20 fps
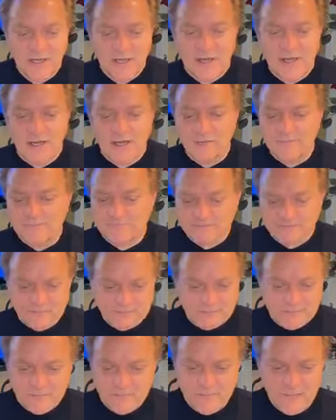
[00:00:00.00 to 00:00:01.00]

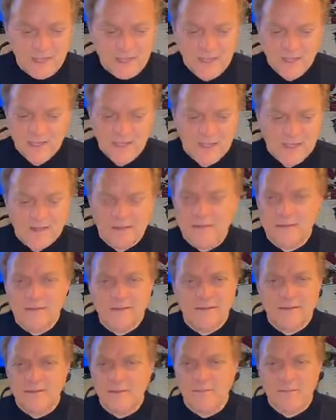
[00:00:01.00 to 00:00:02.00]

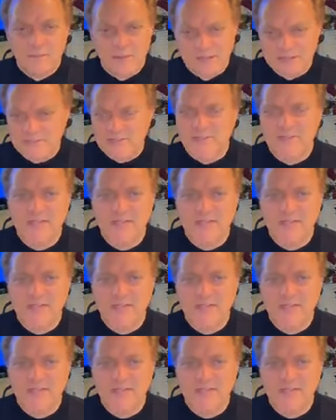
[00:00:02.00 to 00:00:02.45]
the best